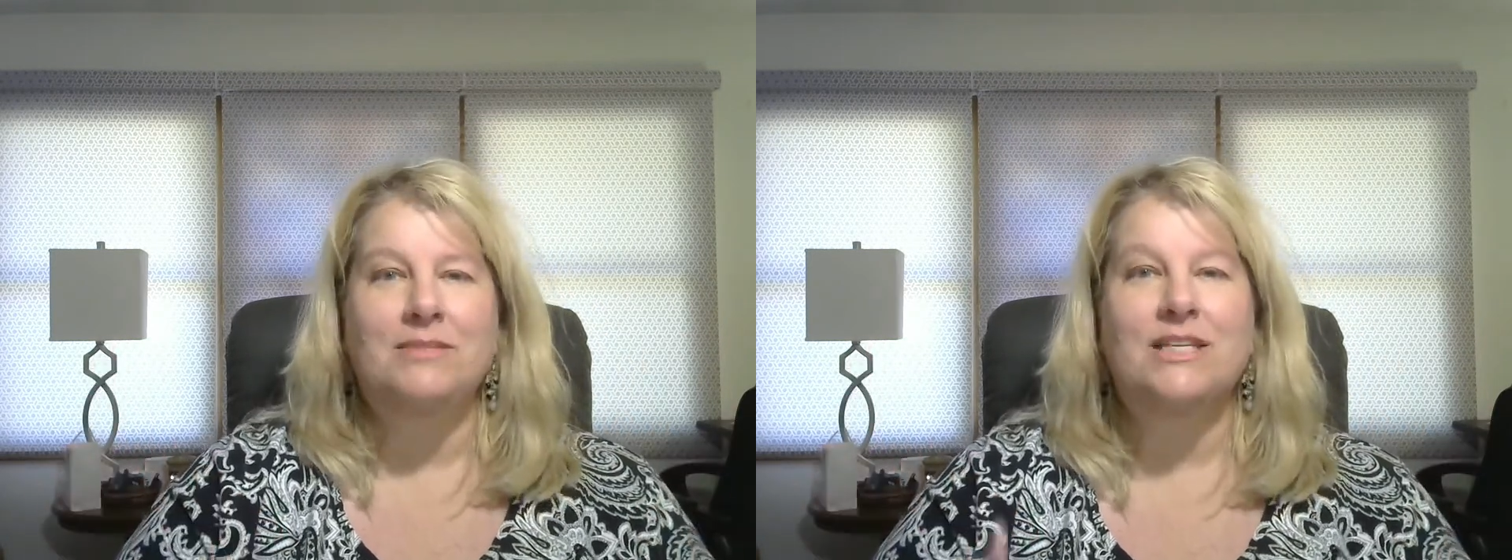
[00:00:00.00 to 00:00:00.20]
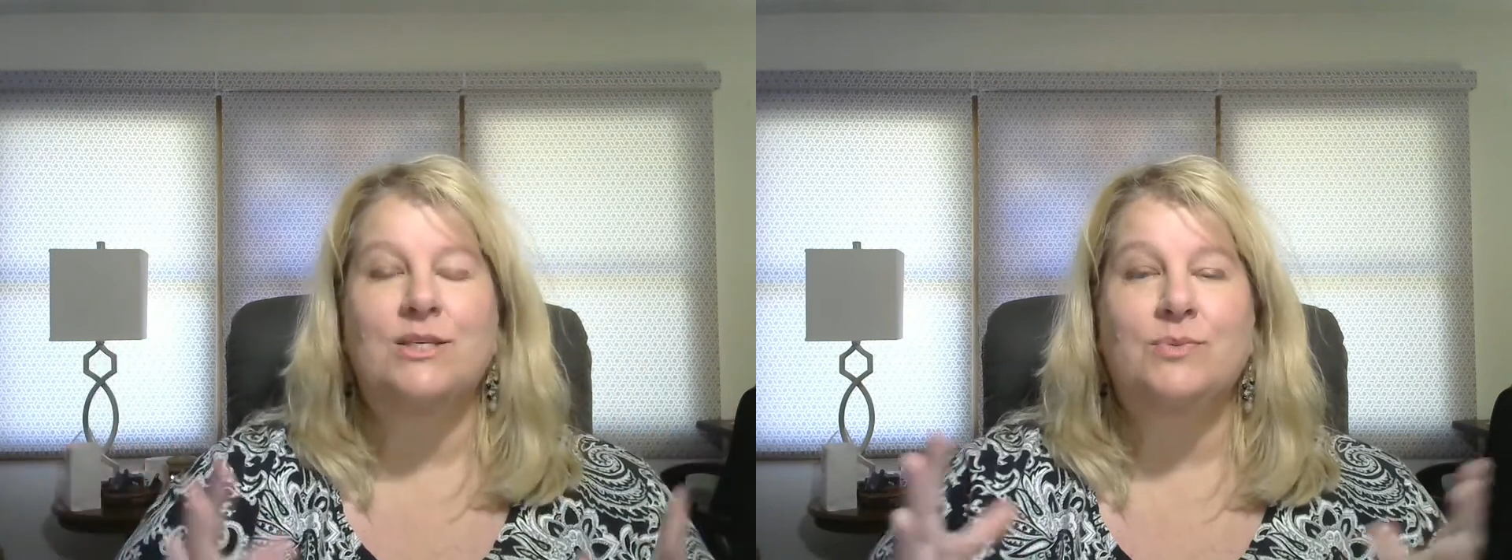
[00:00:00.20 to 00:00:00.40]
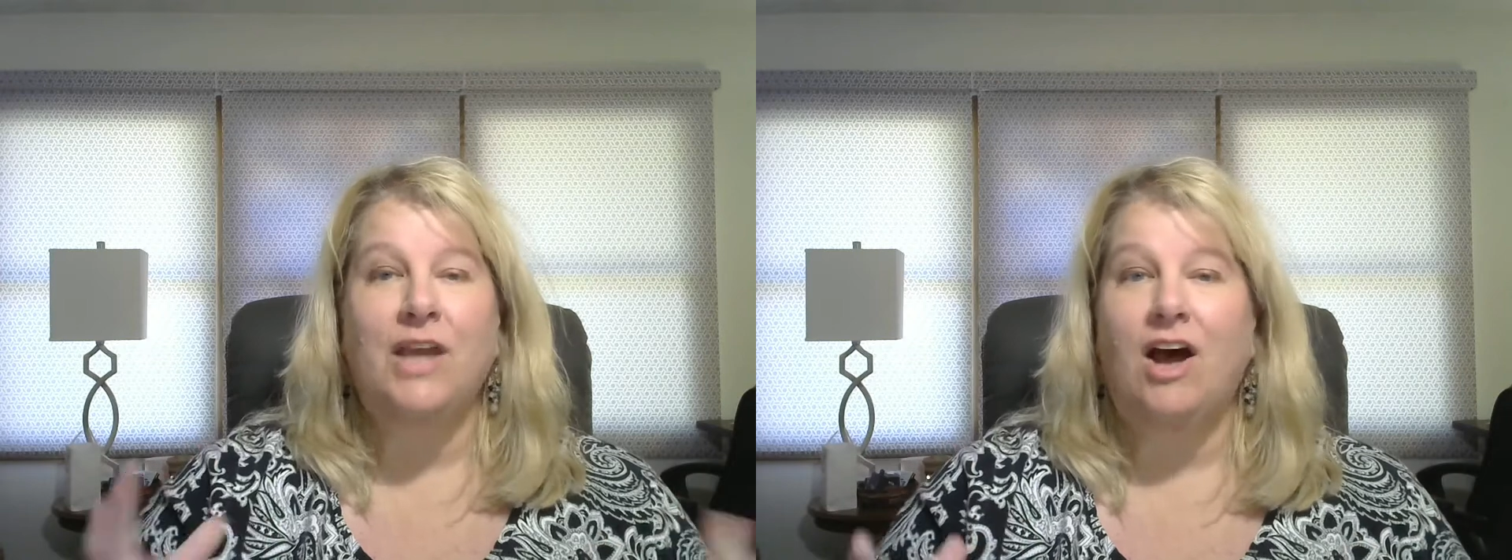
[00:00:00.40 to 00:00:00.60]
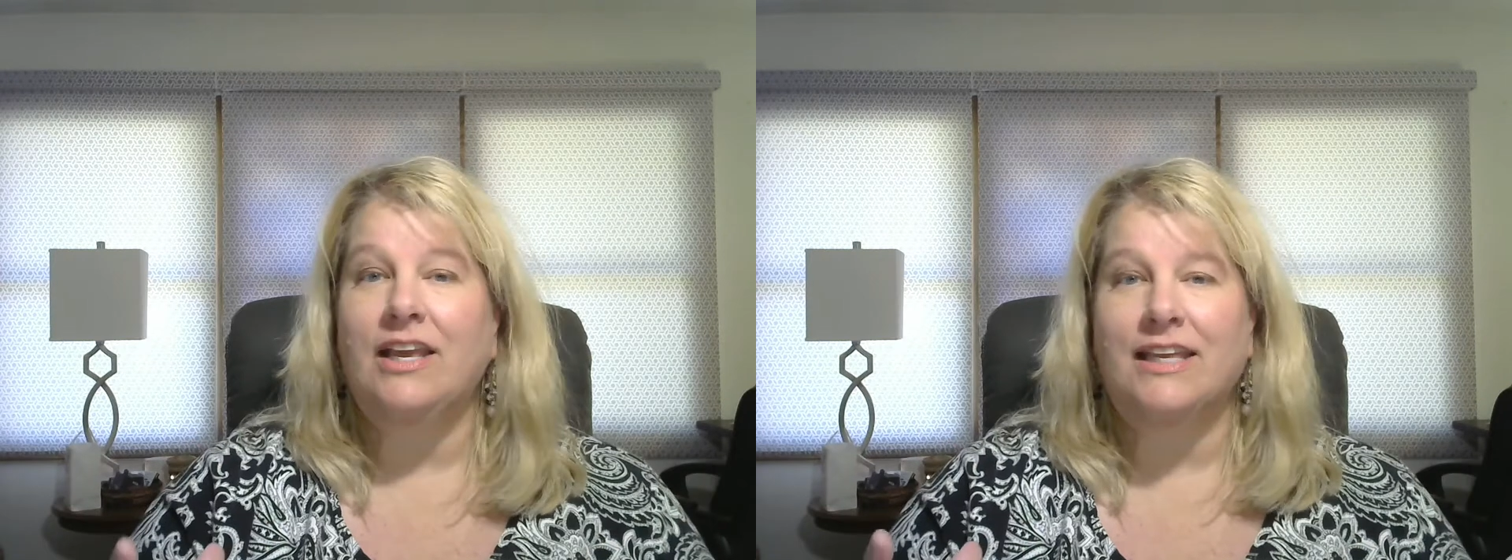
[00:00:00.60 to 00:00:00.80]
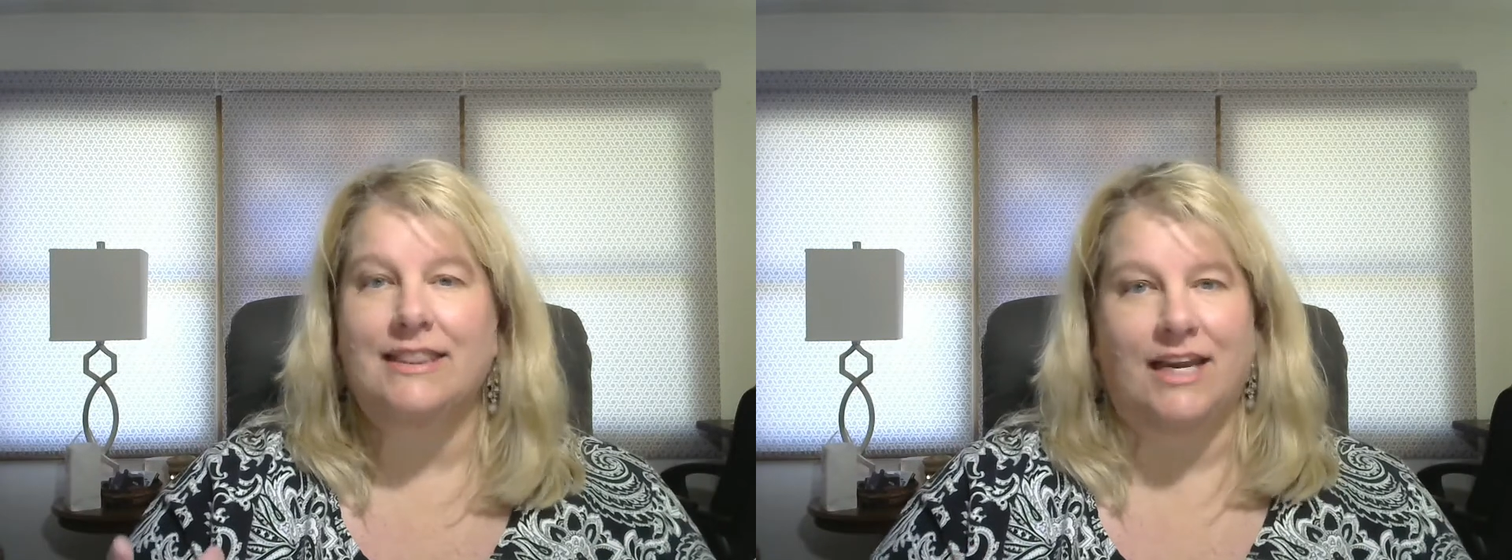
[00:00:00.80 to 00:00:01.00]
because we all
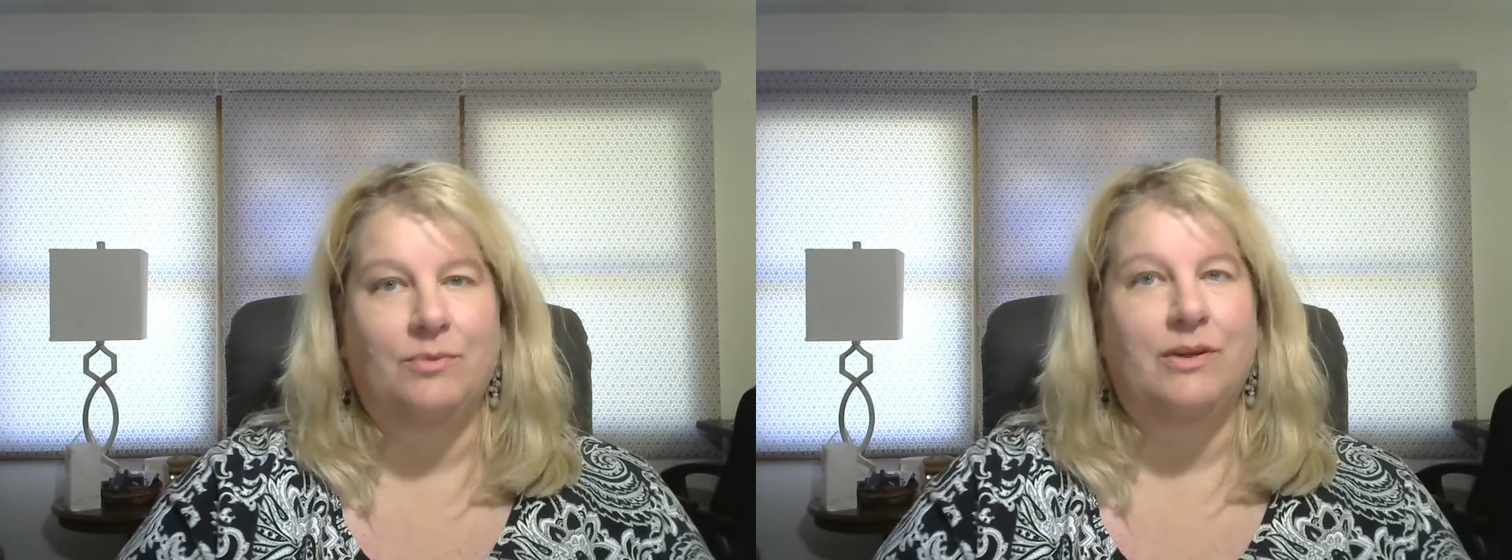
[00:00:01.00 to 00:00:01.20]
get there,